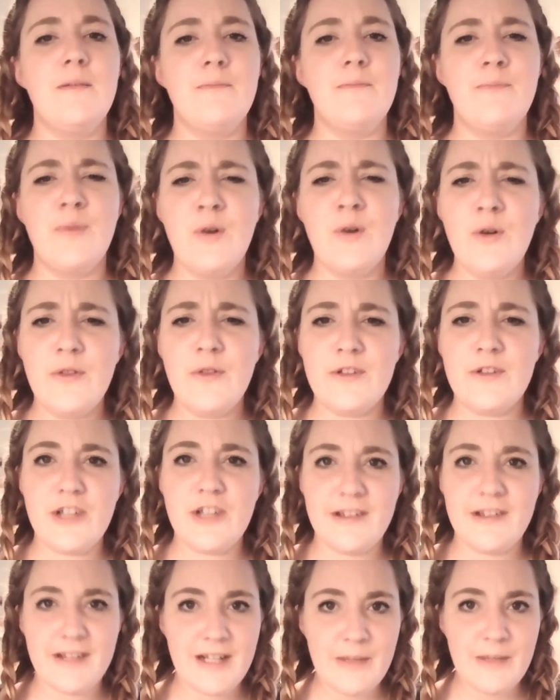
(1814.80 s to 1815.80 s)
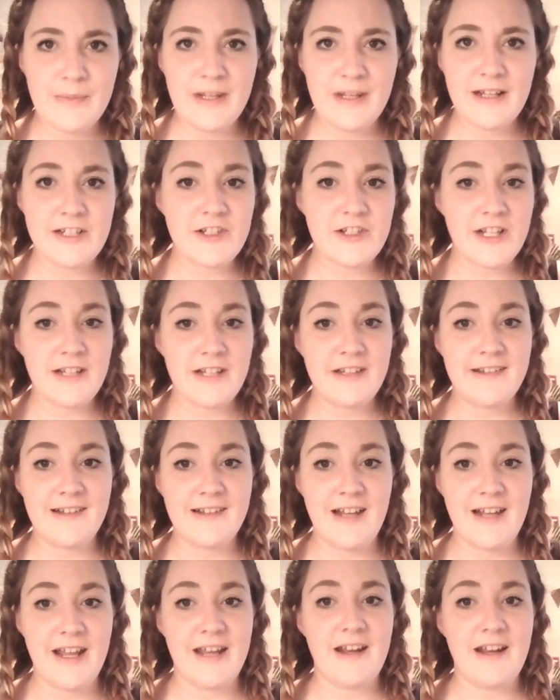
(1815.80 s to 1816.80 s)
Both Jessica Biel and Jenny
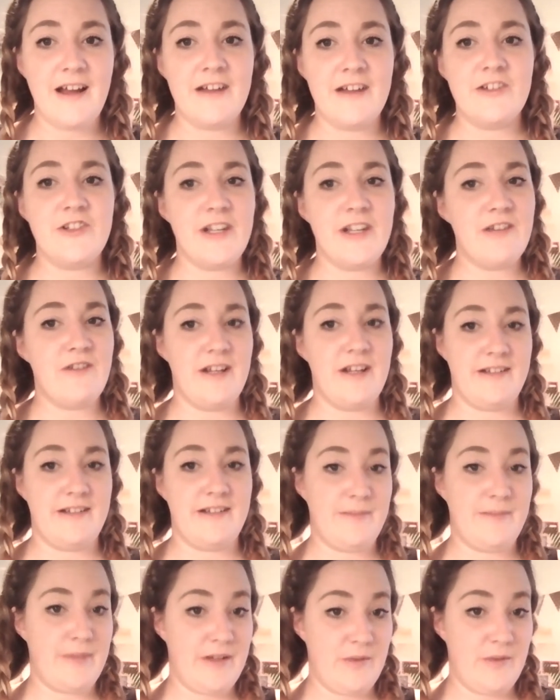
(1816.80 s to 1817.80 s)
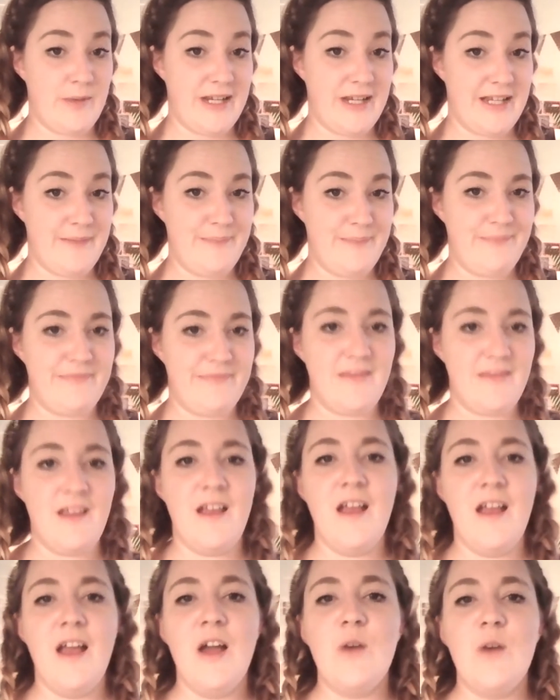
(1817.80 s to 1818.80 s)
Slade are generators, by the way.
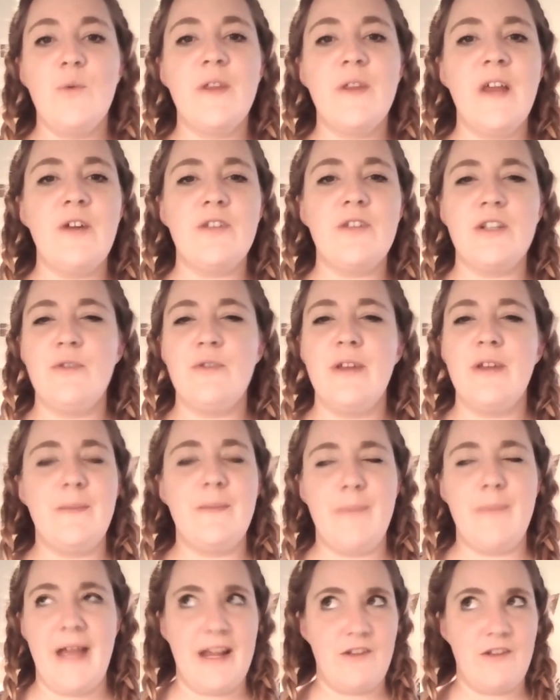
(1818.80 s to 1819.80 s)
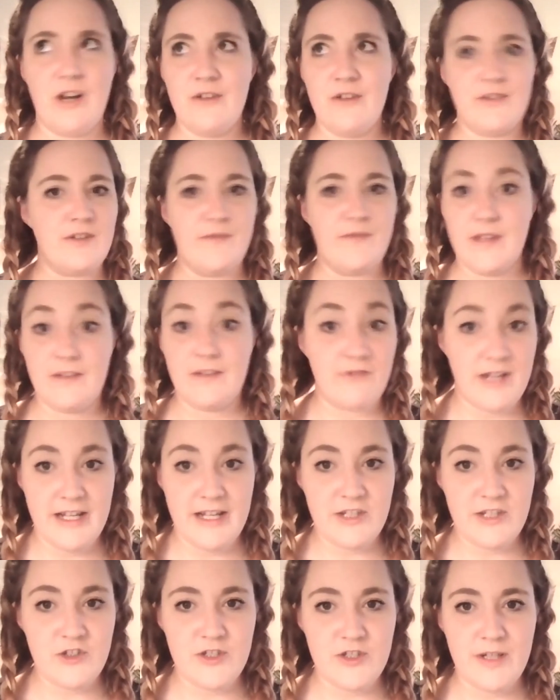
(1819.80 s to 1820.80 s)
Without knowing the backgrounds of these
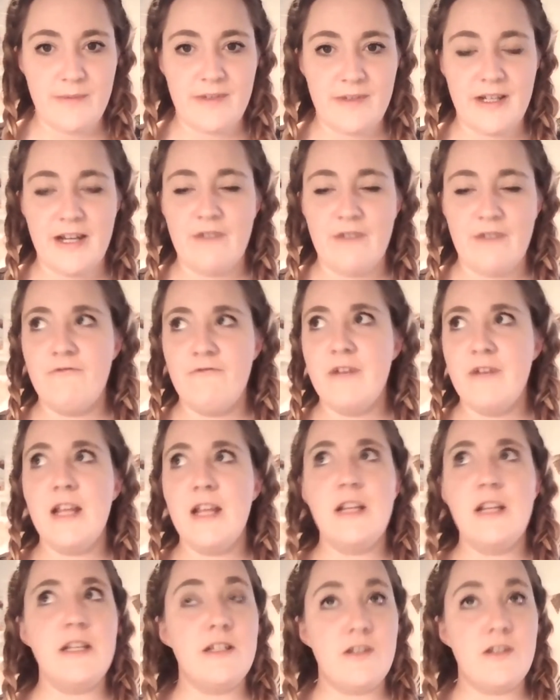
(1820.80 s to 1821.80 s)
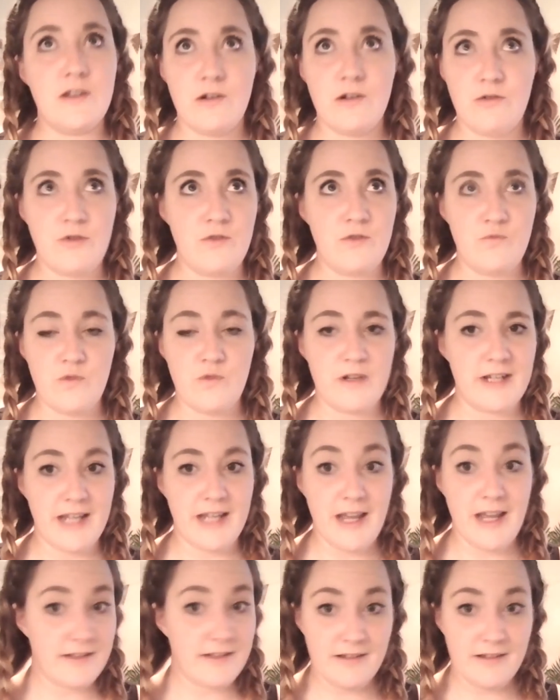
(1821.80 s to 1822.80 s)
relationships, and I really don't want to
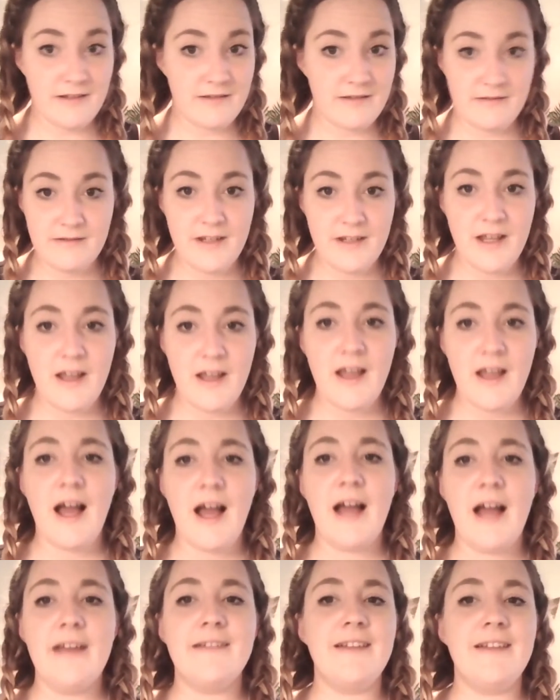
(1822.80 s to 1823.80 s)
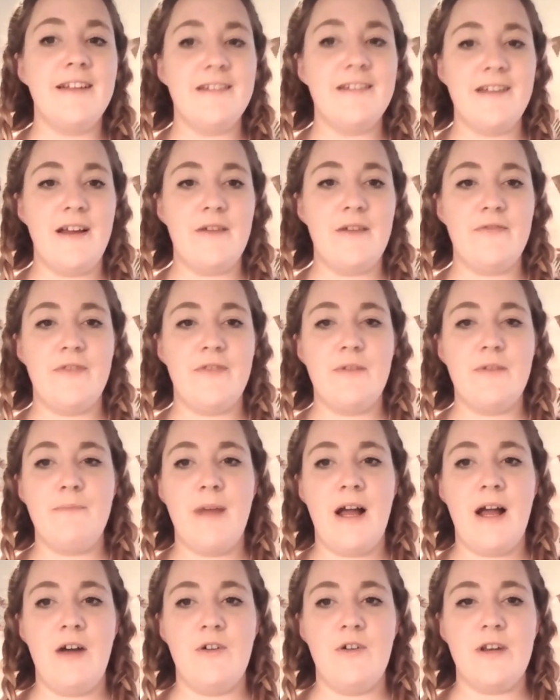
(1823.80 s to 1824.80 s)
guess, I said enough
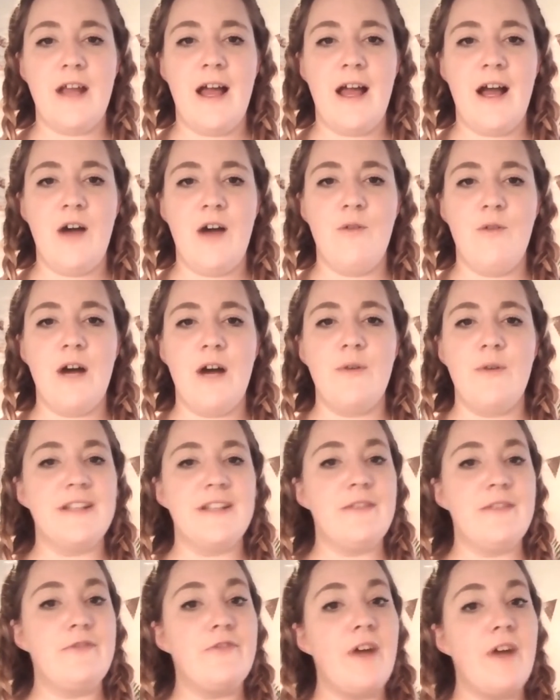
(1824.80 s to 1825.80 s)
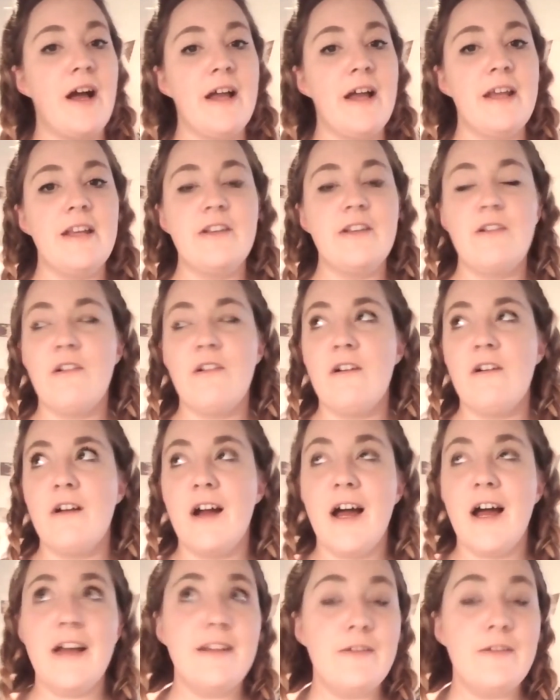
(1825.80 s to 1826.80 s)
about how our defined or
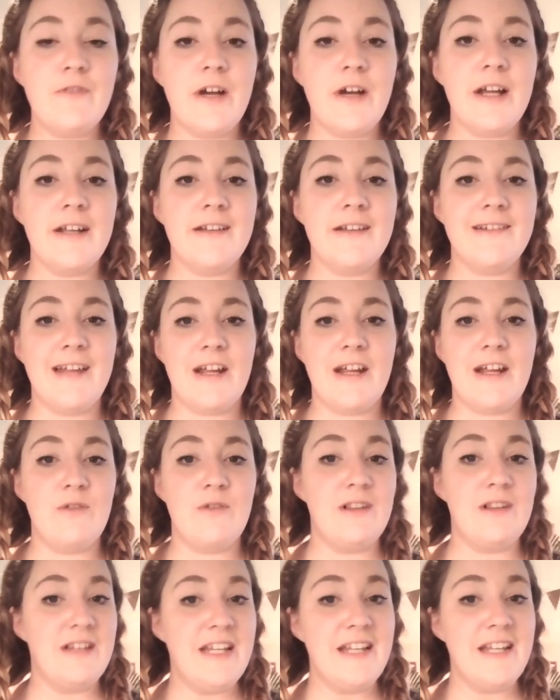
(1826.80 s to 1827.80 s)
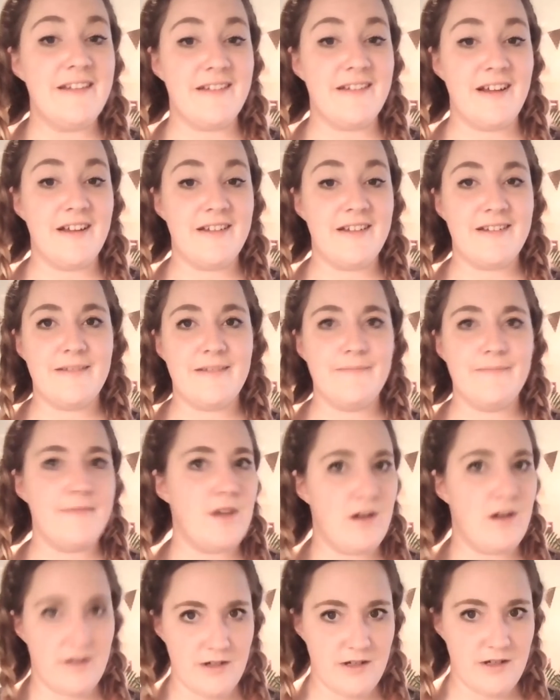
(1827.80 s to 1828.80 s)
undefined sacral leads us
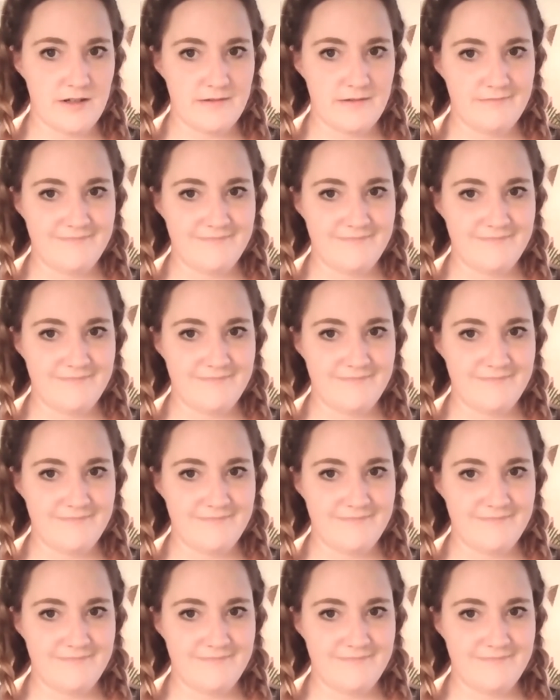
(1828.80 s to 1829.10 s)
or not.